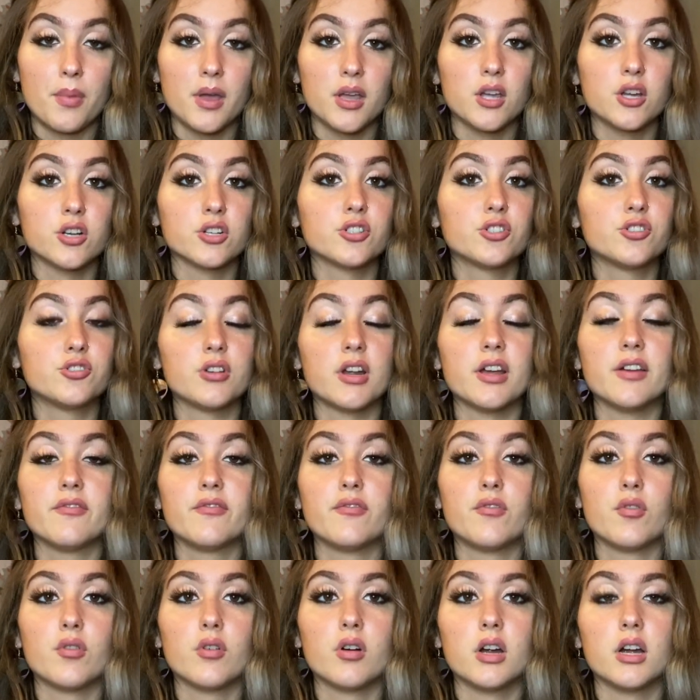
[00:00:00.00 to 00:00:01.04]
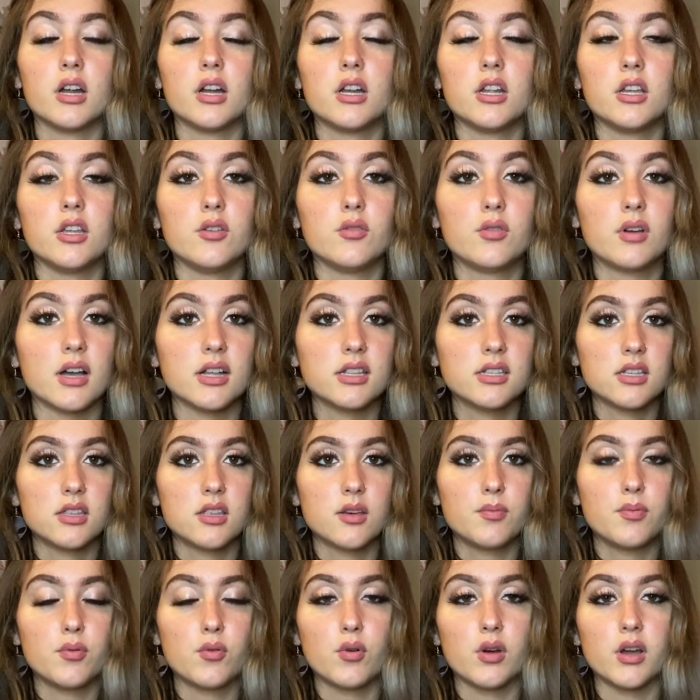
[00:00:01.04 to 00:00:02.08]
you're straightforward, you get to the
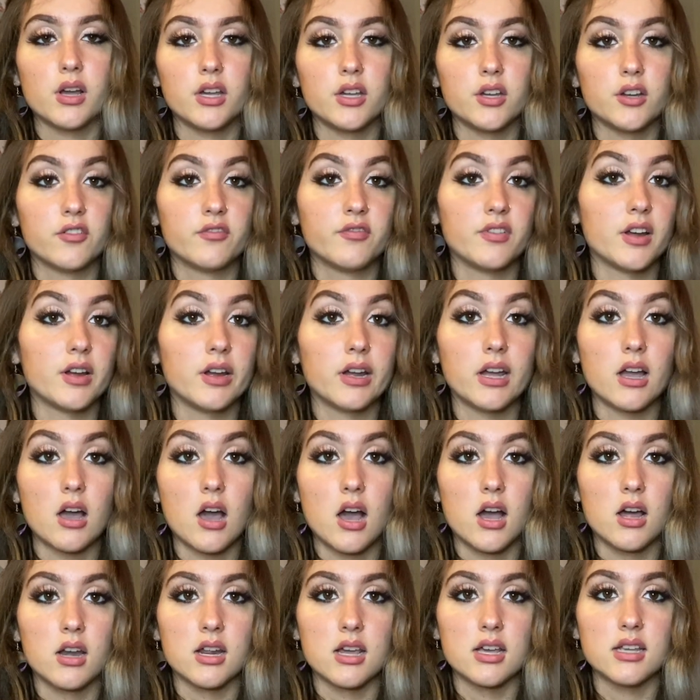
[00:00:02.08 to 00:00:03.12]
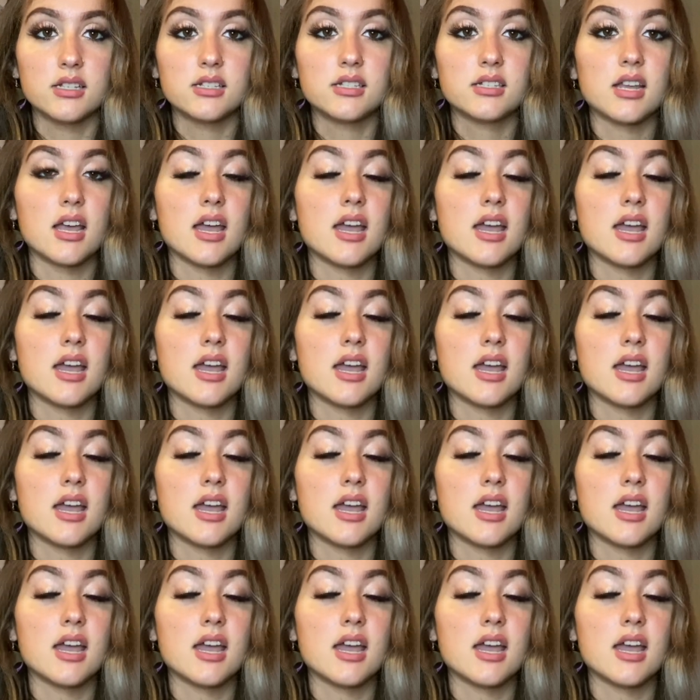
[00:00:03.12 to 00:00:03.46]
point, you're very honest,